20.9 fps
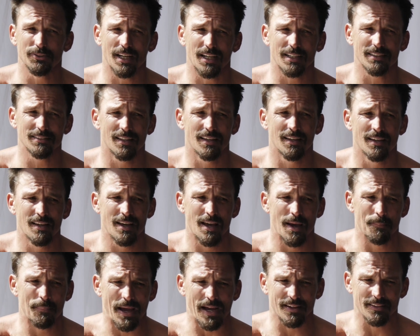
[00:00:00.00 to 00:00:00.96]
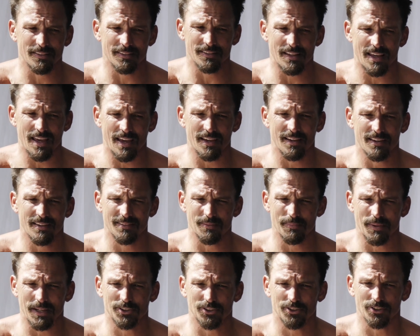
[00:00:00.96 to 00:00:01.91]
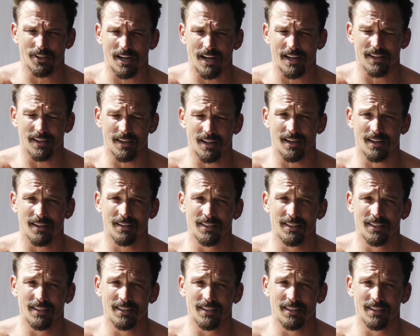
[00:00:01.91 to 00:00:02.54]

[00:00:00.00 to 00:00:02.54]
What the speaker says: test back in the day to make sure it